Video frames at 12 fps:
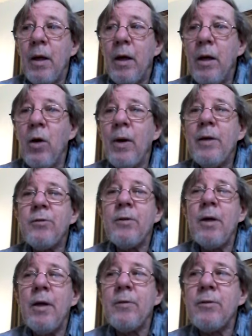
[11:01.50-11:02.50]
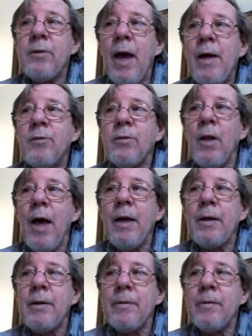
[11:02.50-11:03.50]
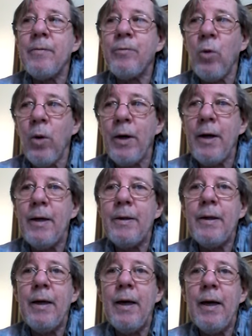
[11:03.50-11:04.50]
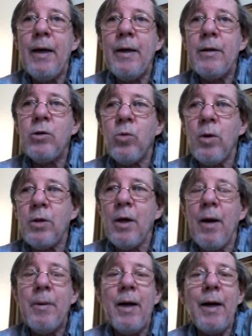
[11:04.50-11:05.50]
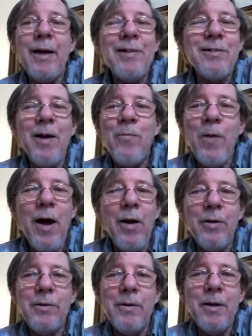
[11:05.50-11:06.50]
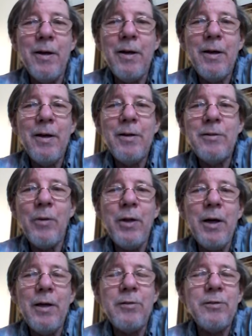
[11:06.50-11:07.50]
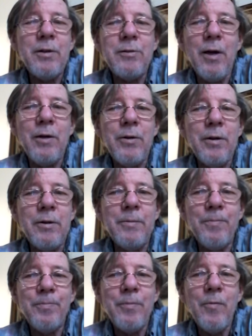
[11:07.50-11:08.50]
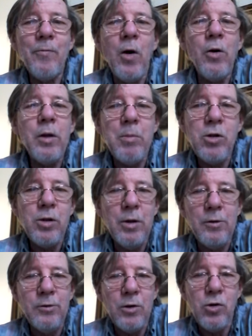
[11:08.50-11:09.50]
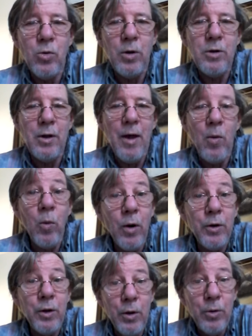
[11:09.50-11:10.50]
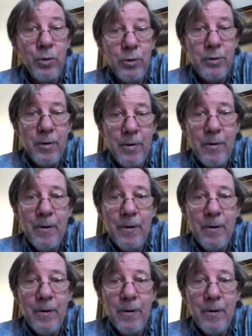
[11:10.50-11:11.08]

you know, it's it's states like Florida and Georgia. I mean, I guess they found something like 600 voting machines in Georgia that weren't used,